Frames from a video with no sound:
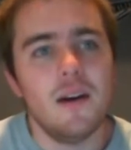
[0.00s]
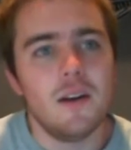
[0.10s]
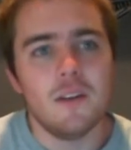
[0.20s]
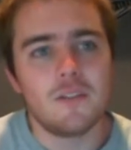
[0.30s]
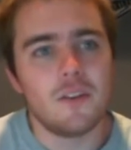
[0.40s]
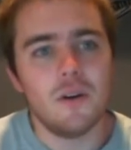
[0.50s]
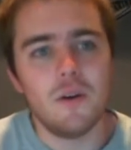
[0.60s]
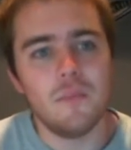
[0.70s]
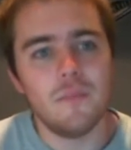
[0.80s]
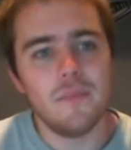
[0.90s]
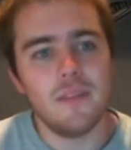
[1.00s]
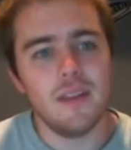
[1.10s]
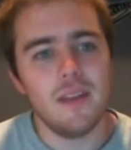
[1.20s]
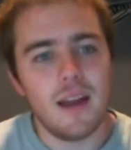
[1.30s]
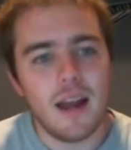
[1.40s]
So,
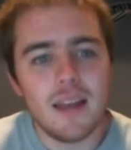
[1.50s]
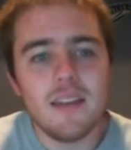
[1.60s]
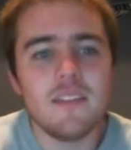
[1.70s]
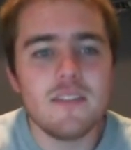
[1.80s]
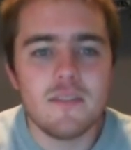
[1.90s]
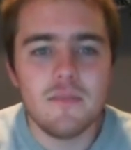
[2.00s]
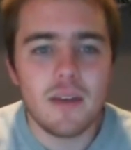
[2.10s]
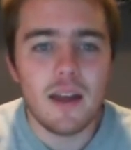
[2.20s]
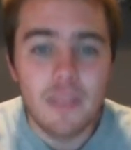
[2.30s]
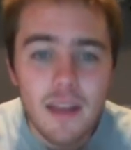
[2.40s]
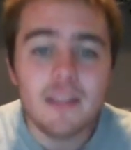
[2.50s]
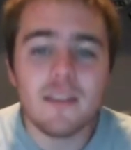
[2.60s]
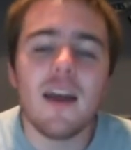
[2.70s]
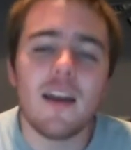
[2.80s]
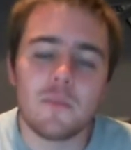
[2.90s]
I guess in
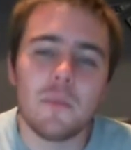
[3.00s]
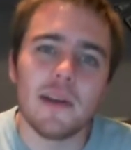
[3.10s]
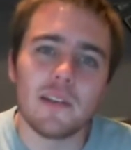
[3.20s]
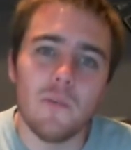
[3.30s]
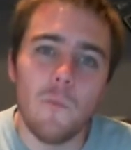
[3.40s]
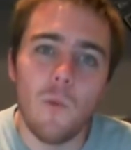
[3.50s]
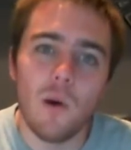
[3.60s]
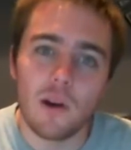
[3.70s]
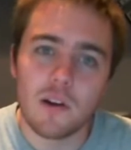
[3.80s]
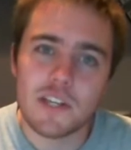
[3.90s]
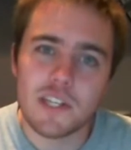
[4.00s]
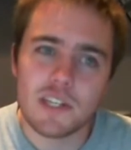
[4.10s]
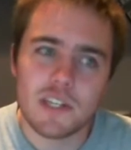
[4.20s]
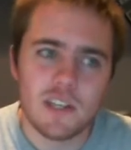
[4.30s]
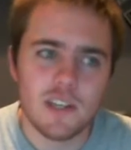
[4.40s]
that aspect it
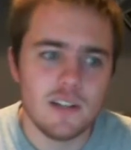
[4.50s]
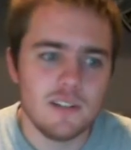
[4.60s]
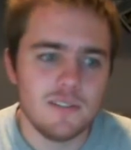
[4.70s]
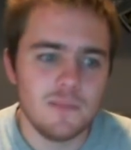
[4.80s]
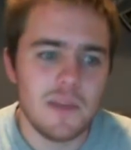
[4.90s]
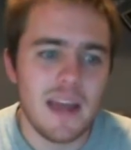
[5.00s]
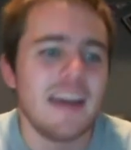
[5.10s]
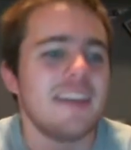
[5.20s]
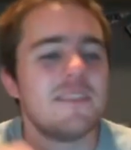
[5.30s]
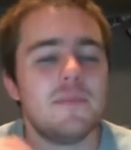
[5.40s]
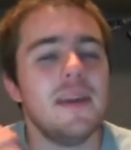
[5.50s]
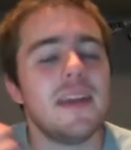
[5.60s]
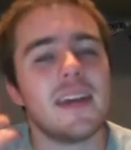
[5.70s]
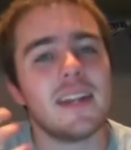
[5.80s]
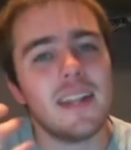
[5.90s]
works as
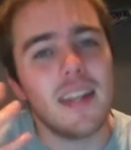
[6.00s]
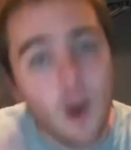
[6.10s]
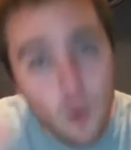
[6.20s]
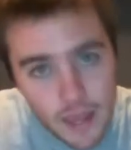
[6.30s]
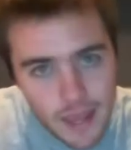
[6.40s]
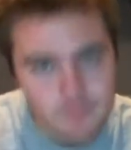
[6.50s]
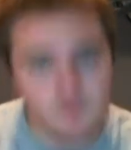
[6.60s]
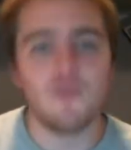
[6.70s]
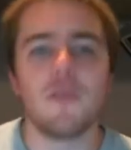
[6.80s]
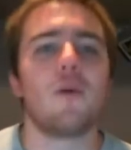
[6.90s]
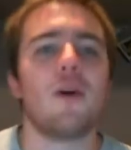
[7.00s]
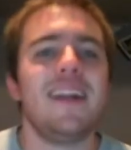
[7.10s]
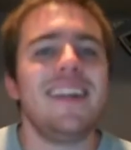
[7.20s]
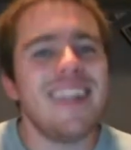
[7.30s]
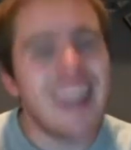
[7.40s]
being an okay movie or a
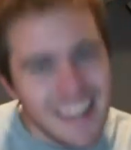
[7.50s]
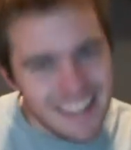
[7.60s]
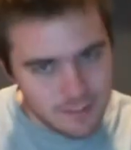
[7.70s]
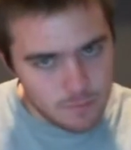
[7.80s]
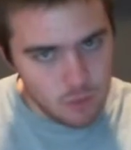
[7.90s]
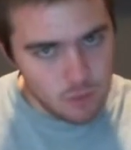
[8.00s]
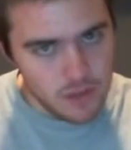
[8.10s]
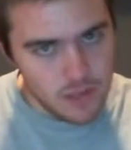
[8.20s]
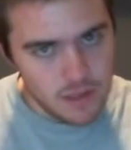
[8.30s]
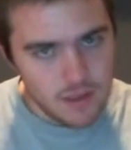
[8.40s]
nice movie.